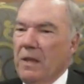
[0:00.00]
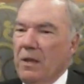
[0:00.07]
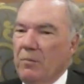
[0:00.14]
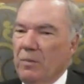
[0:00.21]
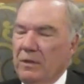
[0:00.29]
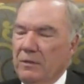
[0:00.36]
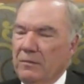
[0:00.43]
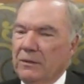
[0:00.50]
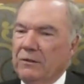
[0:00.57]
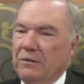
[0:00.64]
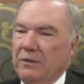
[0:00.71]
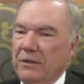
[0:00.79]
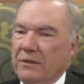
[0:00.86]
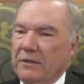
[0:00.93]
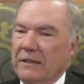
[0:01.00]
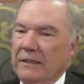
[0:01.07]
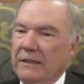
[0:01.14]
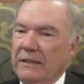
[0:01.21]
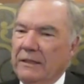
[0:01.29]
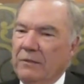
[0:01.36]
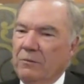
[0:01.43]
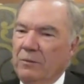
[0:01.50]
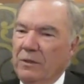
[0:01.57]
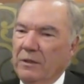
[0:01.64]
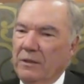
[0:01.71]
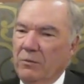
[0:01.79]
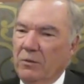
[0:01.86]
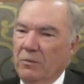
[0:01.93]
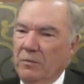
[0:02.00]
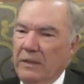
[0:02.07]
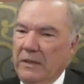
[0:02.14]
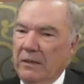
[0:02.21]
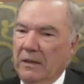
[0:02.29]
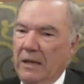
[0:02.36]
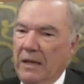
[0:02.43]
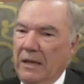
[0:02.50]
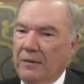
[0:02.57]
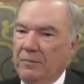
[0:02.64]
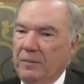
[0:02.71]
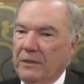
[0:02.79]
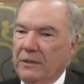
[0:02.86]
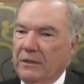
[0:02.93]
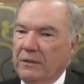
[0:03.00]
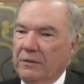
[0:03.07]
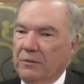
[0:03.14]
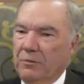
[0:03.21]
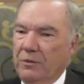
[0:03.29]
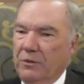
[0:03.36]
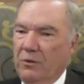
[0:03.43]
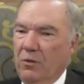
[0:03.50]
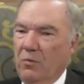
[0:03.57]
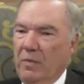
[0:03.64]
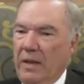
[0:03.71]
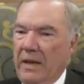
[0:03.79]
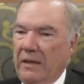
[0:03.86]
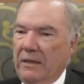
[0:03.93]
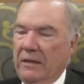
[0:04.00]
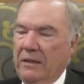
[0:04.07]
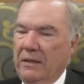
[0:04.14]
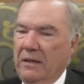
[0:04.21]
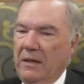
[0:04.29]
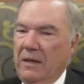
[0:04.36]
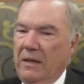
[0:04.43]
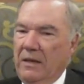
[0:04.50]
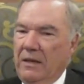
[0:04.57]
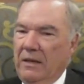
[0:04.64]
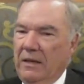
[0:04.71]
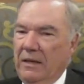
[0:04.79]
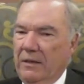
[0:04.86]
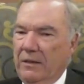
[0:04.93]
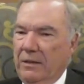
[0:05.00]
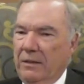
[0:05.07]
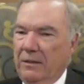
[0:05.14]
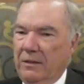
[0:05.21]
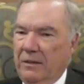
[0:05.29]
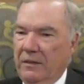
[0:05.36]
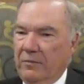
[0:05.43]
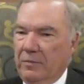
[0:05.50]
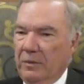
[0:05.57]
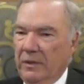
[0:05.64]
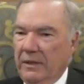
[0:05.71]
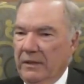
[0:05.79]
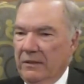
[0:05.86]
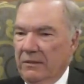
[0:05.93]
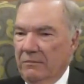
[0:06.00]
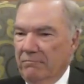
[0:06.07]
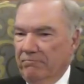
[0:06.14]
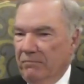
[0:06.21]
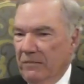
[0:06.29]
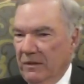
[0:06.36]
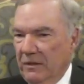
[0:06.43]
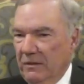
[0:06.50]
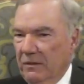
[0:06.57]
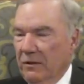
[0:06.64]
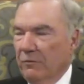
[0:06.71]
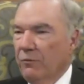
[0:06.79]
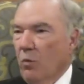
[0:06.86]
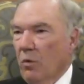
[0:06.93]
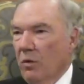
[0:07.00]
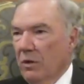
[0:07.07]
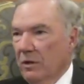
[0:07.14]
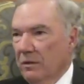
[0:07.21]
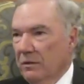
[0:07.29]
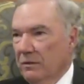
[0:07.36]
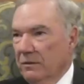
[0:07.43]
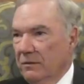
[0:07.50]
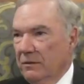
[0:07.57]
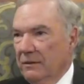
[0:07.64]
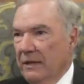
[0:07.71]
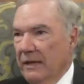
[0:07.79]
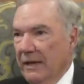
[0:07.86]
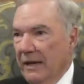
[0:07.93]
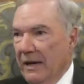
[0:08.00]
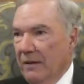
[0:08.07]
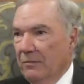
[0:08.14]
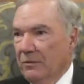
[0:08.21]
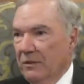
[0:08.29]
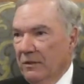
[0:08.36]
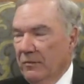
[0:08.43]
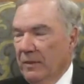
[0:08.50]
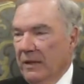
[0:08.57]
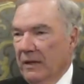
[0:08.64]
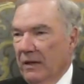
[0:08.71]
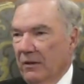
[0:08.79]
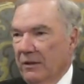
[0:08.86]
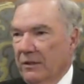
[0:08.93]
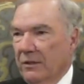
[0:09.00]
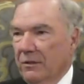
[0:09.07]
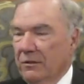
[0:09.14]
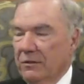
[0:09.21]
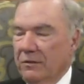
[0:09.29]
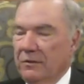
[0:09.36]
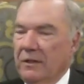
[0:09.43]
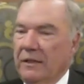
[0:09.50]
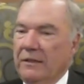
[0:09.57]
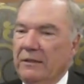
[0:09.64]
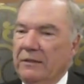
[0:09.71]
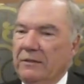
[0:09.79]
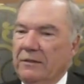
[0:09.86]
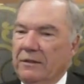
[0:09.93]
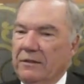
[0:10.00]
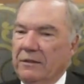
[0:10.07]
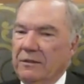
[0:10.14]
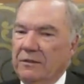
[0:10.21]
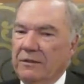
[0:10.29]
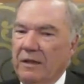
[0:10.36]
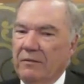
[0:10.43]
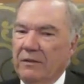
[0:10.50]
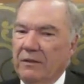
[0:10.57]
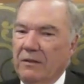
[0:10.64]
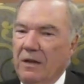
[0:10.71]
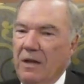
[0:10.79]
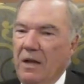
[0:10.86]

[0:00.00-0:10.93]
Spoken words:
But seriously, it really will mean a lot, because when you go back, and I think that I've played in the 4 state AMs that have been out here since 1967,